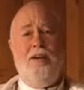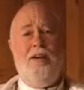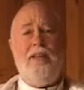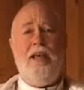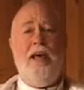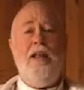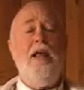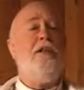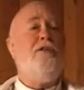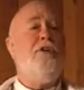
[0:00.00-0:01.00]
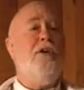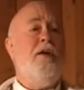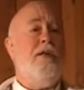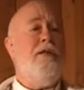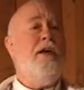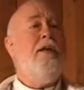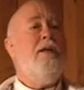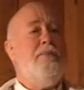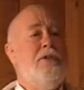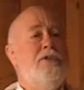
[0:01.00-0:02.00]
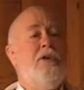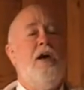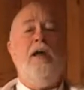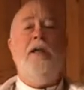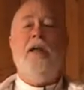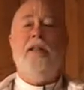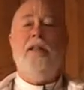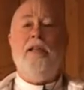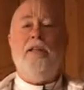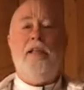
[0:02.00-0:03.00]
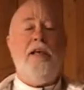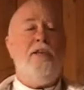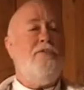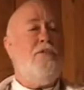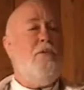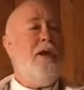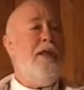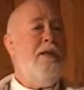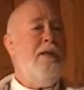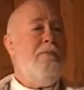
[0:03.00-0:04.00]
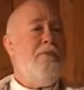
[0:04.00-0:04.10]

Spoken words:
at that age. And yet this guy at the age of 20